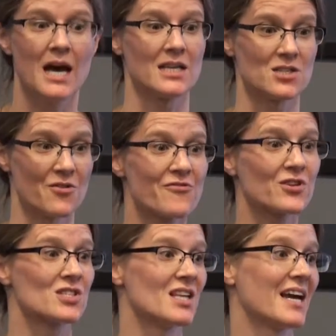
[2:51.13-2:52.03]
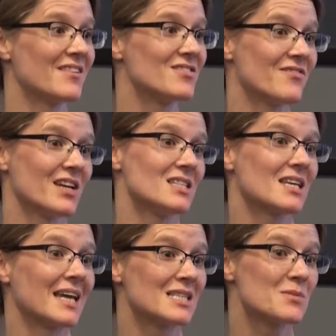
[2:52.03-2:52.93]
as our first line of defense
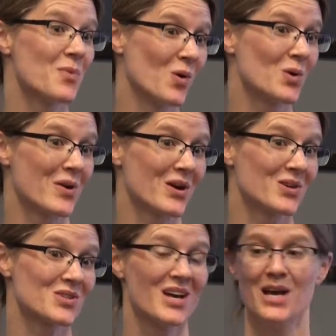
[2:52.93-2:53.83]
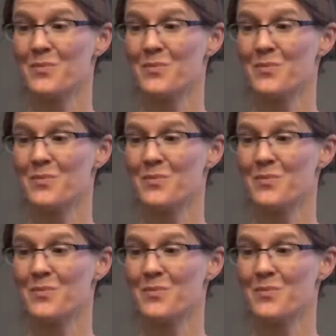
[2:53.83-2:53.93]
against polar bears,